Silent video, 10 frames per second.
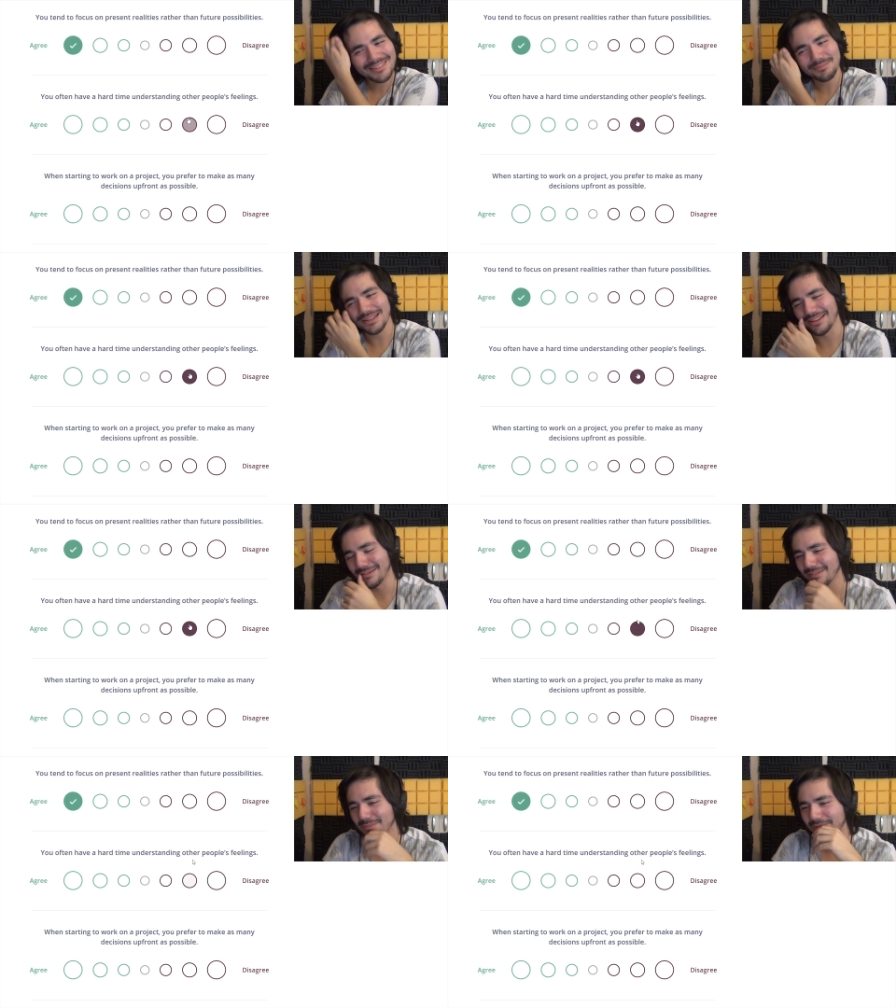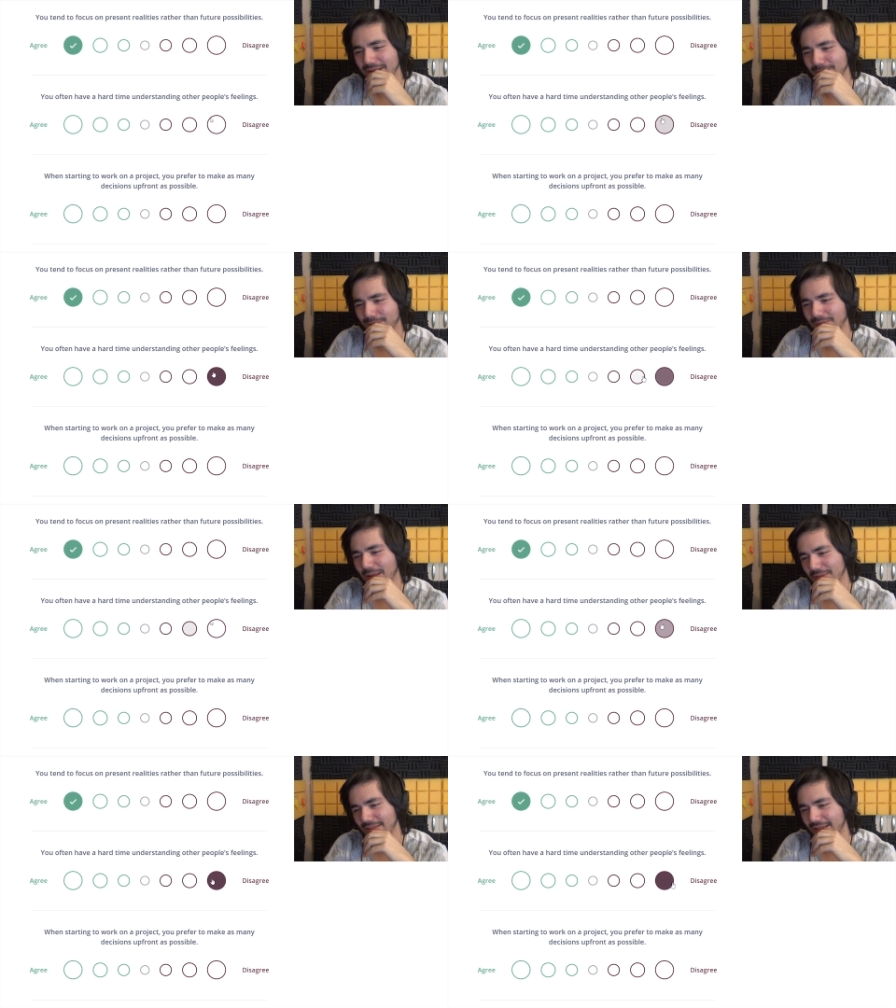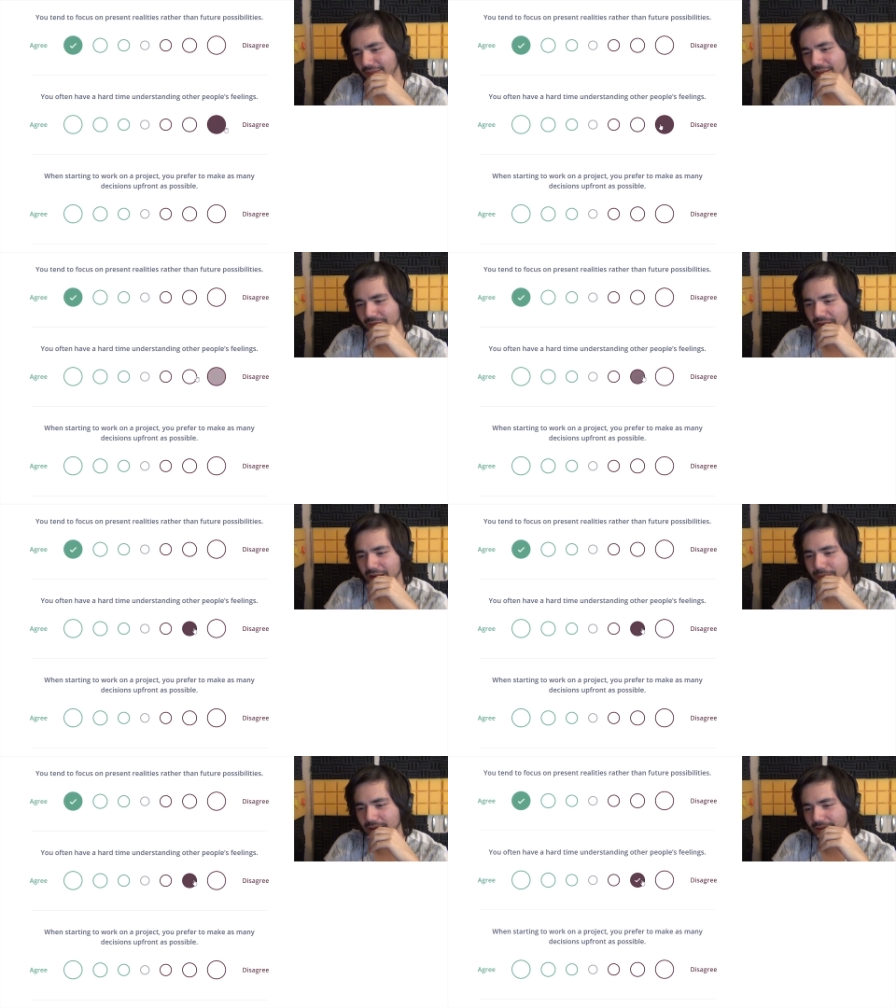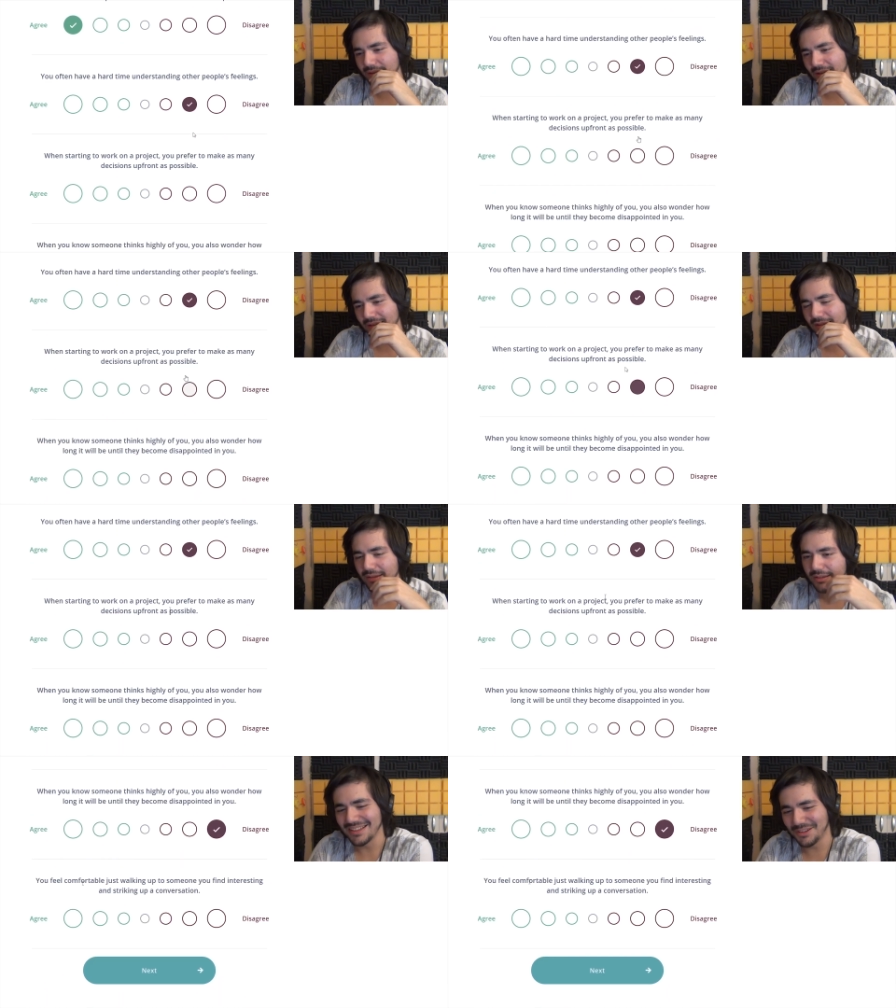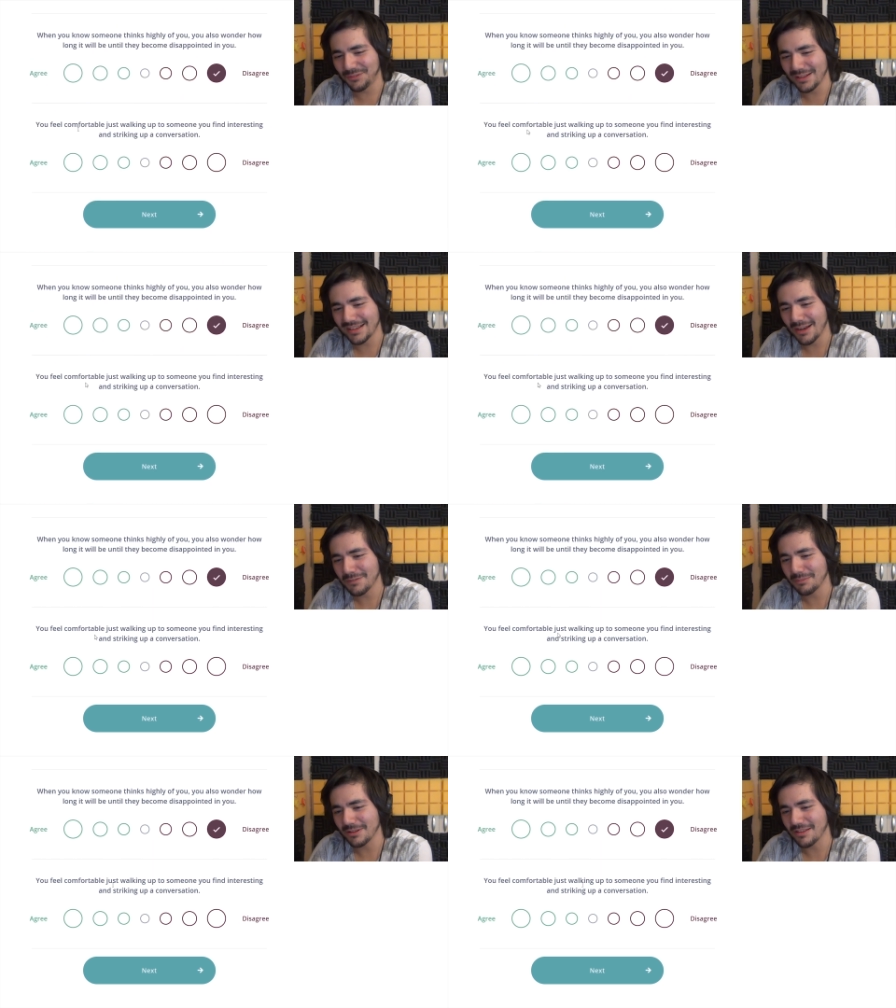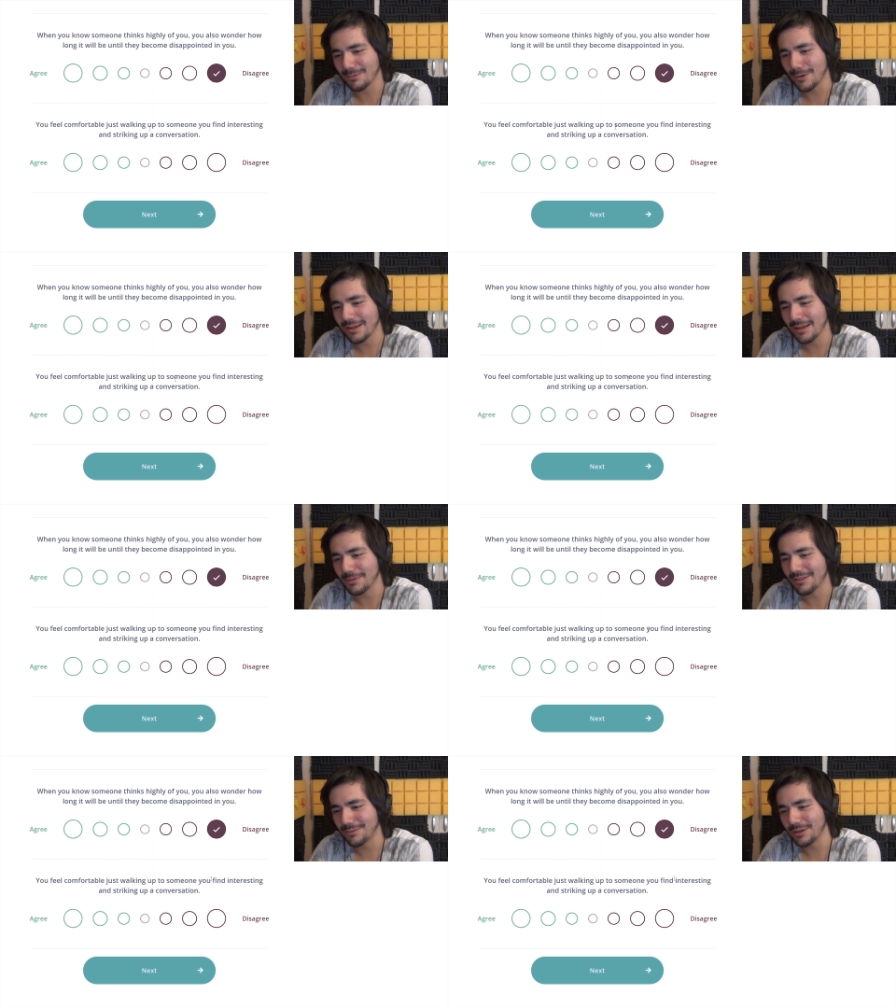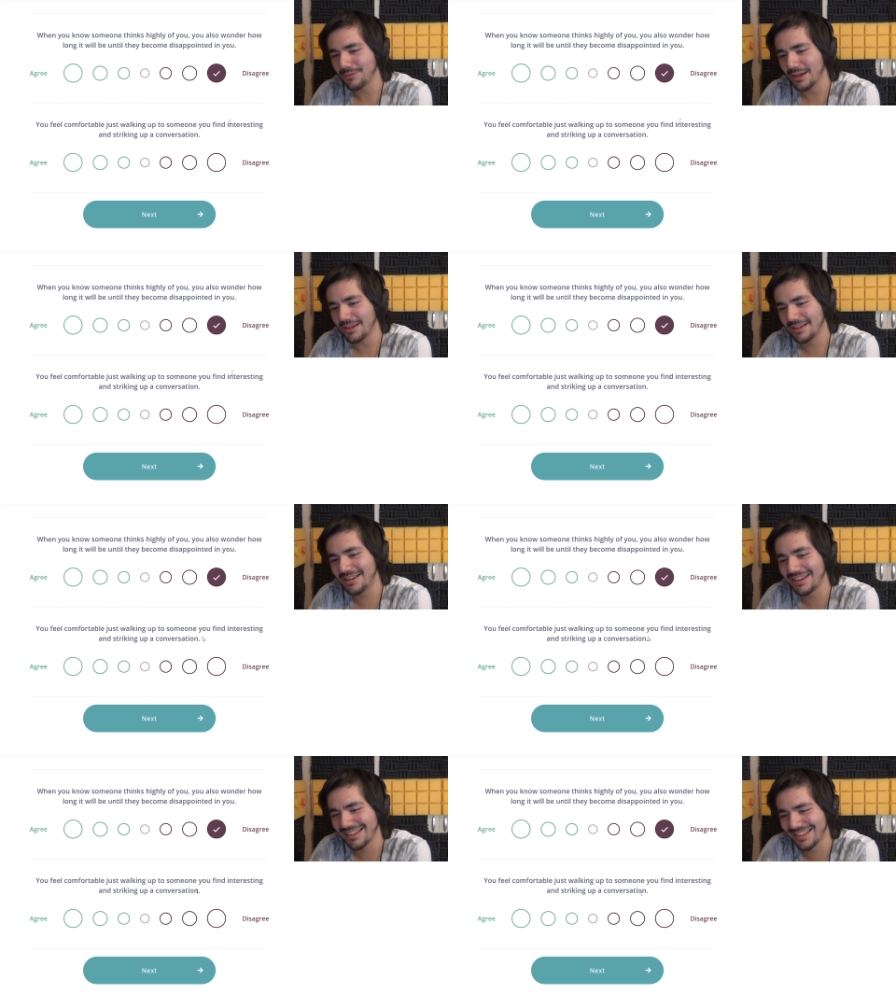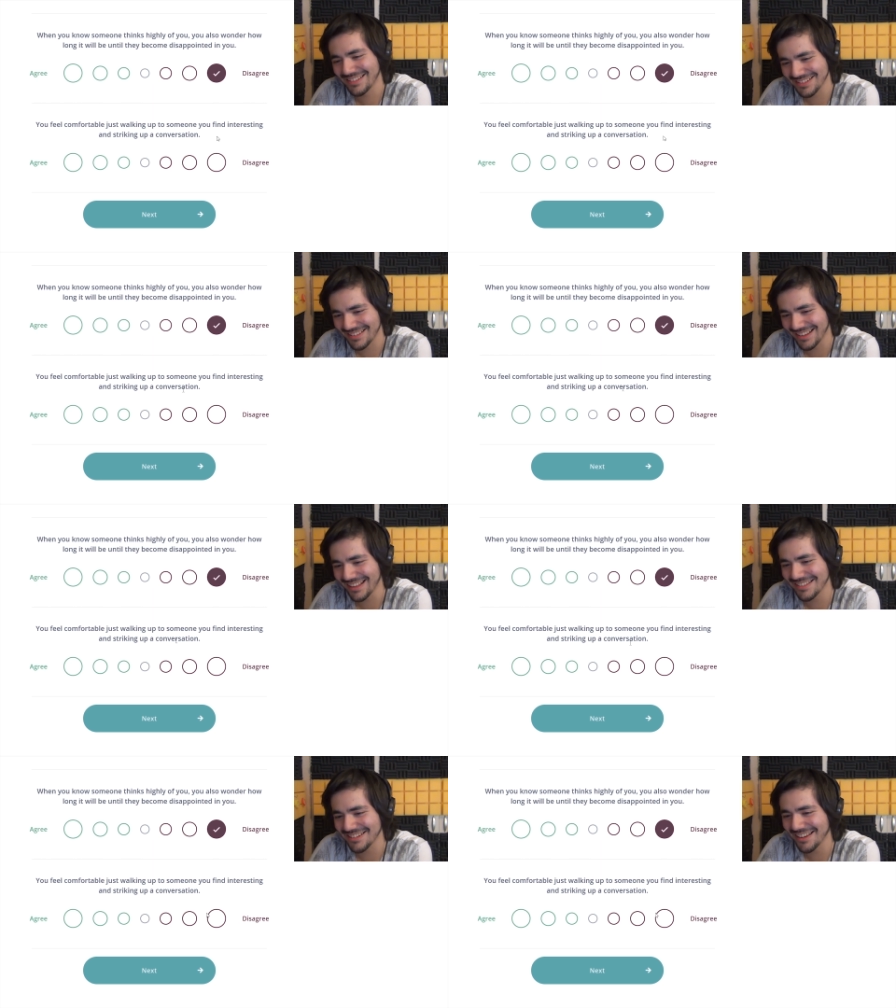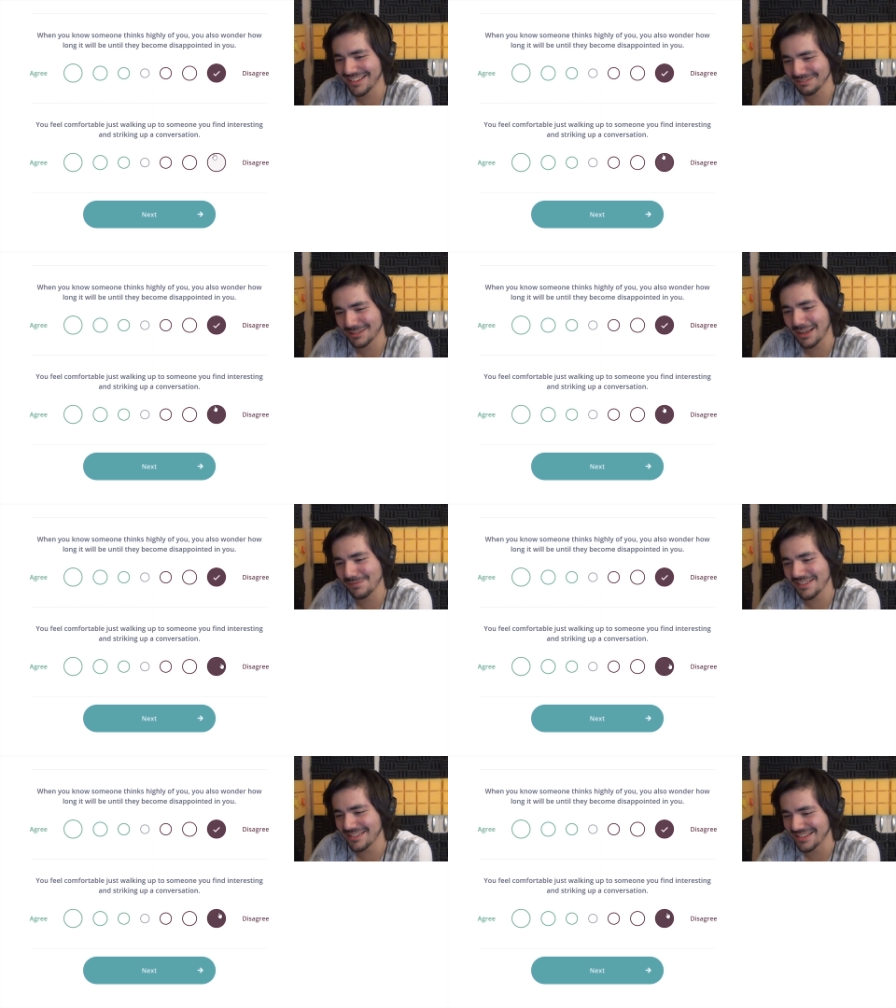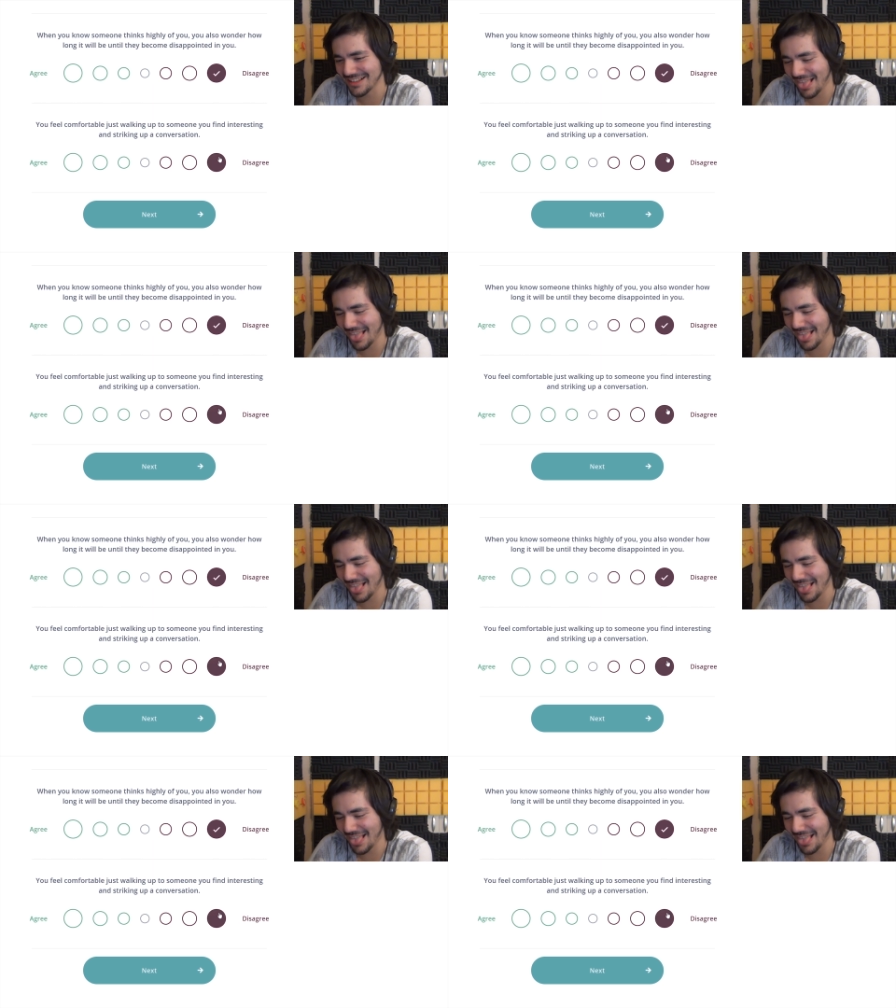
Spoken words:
But no, not like this far, but nah. You feel comfortable just walking up to someone you find interesting and striking a conversation.